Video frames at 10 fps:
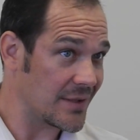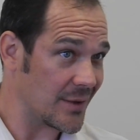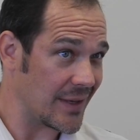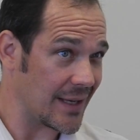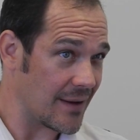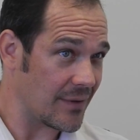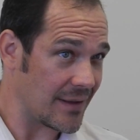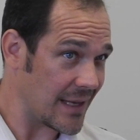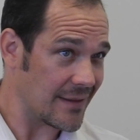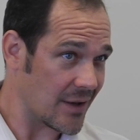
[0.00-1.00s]
So think of
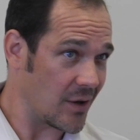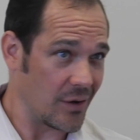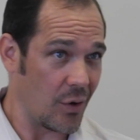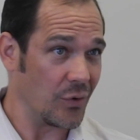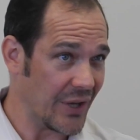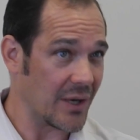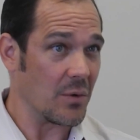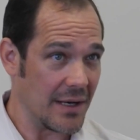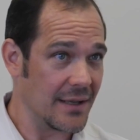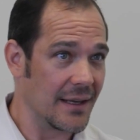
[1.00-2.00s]
everything that could hold
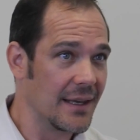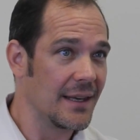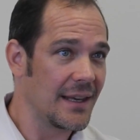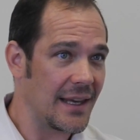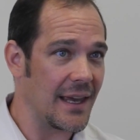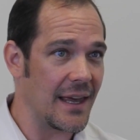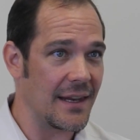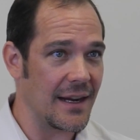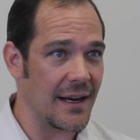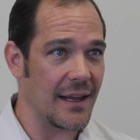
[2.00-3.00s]
liquid
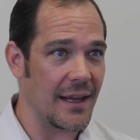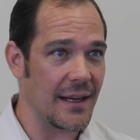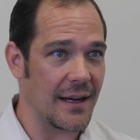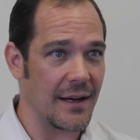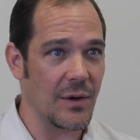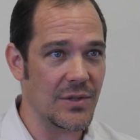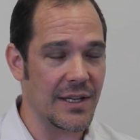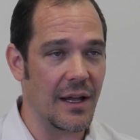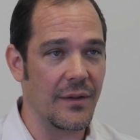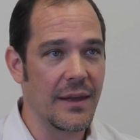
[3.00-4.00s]
in a
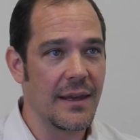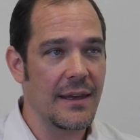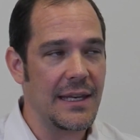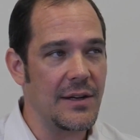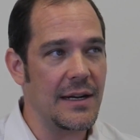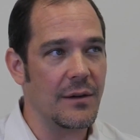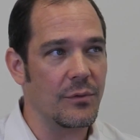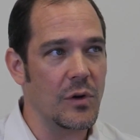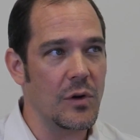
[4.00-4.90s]
hotel. You need a